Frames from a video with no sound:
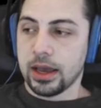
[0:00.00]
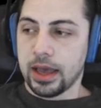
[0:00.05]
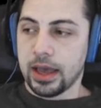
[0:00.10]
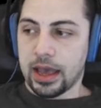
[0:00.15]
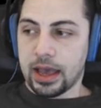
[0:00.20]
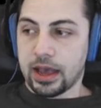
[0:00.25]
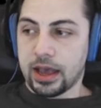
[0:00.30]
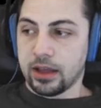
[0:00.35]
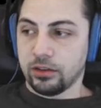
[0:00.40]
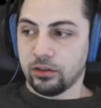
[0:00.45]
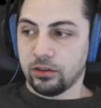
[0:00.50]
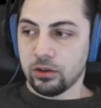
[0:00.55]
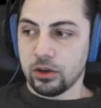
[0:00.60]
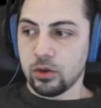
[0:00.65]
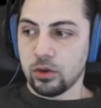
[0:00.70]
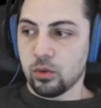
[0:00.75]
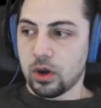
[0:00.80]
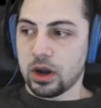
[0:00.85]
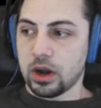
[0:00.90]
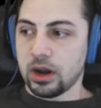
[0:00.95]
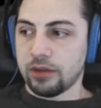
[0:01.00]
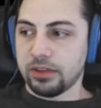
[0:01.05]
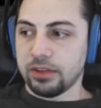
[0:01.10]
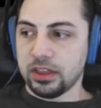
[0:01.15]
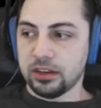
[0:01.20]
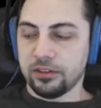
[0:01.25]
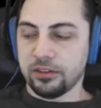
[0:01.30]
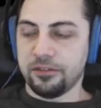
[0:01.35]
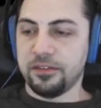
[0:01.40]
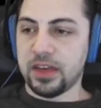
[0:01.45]
And so you wanted
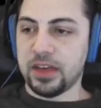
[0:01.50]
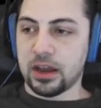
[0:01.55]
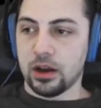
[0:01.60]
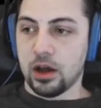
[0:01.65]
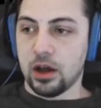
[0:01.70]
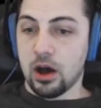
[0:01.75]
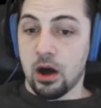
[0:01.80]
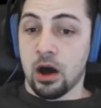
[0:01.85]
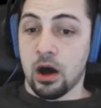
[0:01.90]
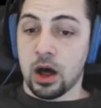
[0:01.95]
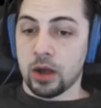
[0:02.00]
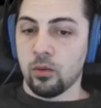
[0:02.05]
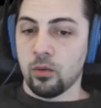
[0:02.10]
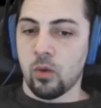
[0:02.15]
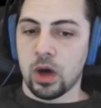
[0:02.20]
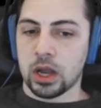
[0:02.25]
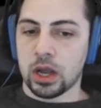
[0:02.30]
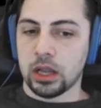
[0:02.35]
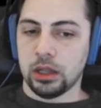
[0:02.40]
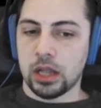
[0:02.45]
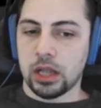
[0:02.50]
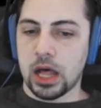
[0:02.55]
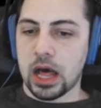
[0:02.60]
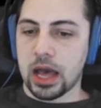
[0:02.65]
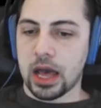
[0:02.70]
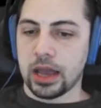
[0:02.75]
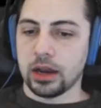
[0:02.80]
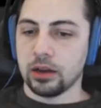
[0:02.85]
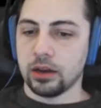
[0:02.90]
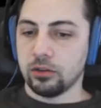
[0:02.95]
everything to fit on one
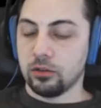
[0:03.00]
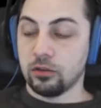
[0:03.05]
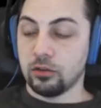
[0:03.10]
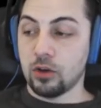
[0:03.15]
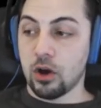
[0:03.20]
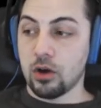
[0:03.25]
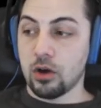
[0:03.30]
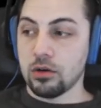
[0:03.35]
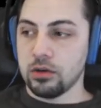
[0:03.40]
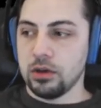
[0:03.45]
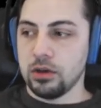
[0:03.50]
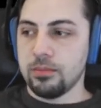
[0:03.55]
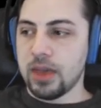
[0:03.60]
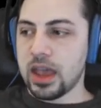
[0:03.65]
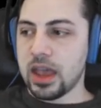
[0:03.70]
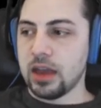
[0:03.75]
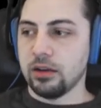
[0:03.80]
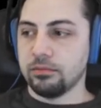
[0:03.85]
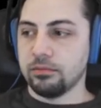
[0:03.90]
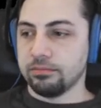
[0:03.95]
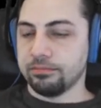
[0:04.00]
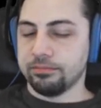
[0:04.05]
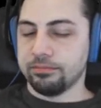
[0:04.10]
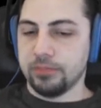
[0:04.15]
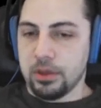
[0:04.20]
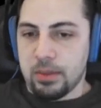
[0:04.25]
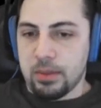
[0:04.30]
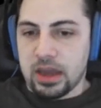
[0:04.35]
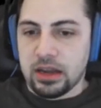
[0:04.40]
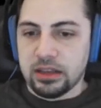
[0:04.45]
line. So you made
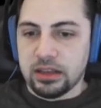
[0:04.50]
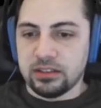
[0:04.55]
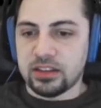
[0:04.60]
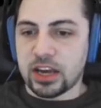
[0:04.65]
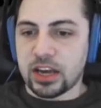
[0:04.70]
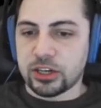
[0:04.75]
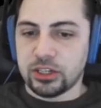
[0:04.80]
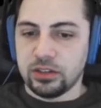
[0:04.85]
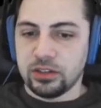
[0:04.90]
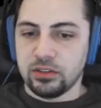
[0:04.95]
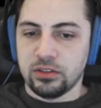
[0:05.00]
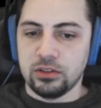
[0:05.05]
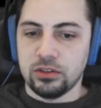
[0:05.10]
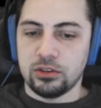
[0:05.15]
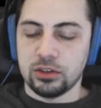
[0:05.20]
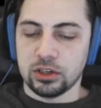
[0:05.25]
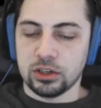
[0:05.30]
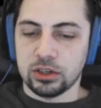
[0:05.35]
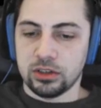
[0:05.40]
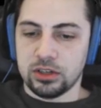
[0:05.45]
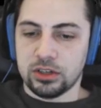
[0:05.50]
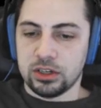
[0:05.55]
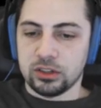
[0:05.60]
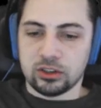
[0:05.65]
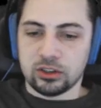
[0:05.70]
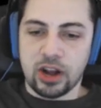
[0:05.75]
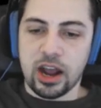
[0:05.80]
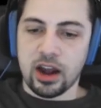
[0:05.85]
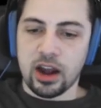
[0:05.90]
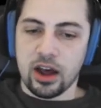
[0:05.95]
concessions. You did a
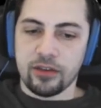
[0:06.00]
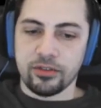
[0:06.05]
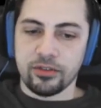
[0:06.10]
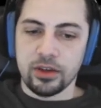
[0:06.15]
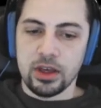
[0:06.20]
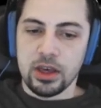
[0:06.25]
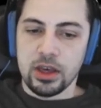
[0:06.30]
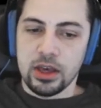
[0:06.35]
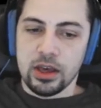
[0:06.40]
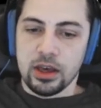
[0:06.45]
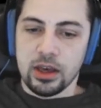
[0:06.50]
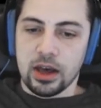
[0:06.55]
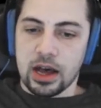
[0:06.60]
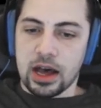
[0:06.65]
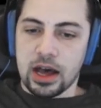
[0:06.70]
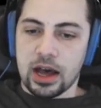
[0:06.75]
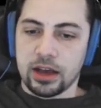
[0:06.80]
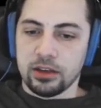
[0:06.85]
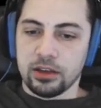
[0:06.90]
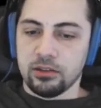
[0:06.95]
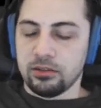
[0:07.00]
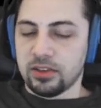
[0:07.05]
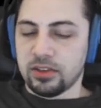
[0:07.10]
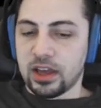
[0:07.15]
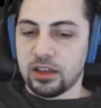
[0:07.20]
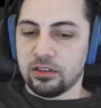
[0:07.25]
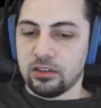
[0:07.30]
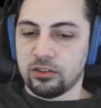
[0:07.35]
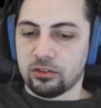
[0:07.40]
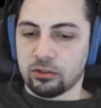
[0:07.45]
trade-off. You
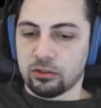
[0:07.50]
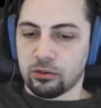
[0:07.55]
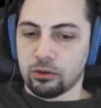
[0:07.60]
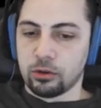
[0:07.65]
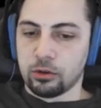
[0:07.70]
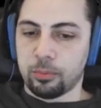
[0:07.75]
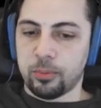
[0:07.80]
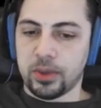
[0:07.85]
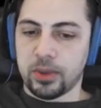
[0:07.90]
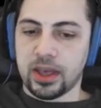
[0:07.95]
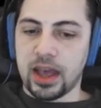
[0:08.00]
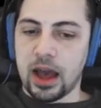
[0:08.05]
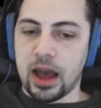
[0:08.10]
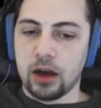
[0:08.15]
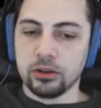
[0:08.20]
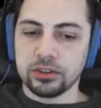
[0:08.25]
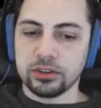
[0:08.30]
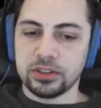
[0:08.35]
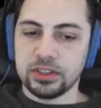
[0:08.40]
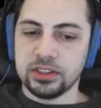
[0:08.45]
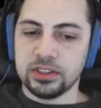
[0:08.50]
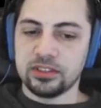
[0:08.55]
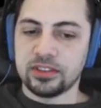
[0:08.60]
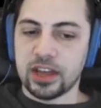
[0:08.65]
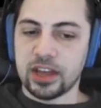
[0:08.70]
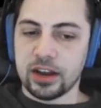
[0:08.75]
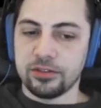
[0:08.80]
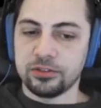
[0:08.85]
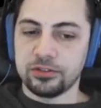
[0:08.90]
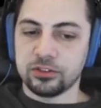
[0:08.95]
said script count
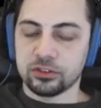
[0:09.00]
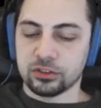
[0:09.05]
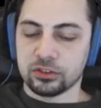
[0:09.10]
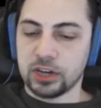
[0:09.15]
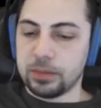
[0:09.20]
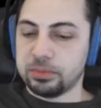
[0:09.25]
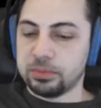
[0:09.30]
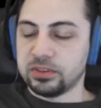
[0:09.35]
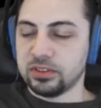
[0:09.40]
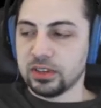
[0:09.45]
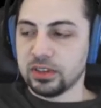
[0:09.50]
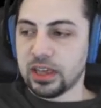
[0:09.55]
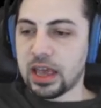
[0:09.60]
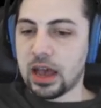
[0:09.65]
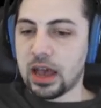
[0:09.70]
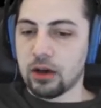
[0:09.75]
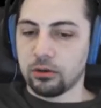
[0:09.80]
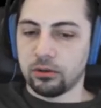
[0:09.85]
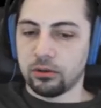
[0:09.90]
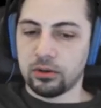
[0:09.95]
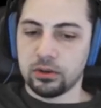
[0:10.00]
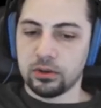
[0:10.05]
instead of scripts count.